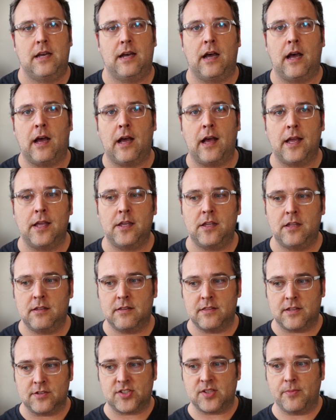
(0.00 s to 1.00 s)
Uh,
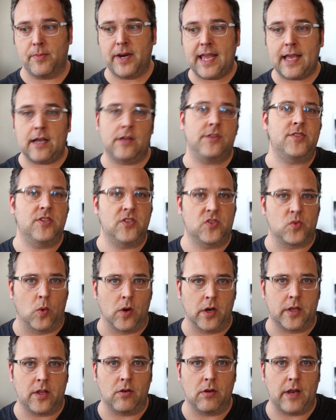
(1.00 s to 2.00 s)
there's somebody else's
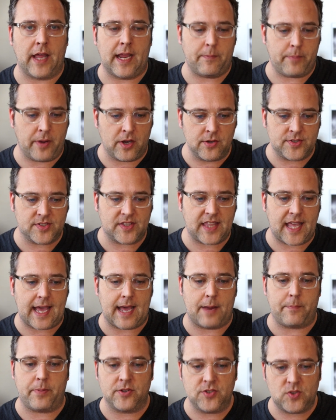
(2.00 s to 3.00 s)
work you like, post
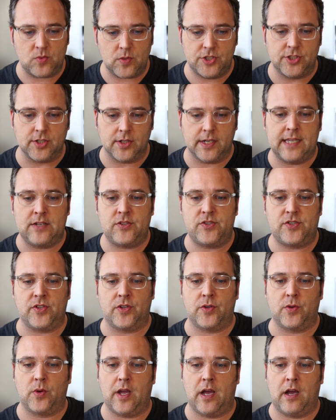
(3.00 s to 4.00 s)
that. Post what you're
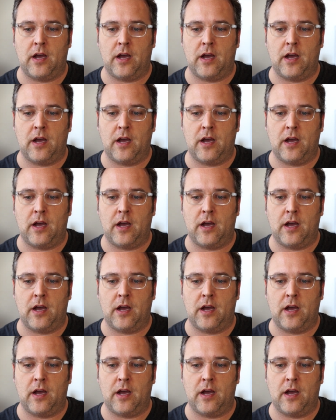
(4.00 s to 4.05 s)
into.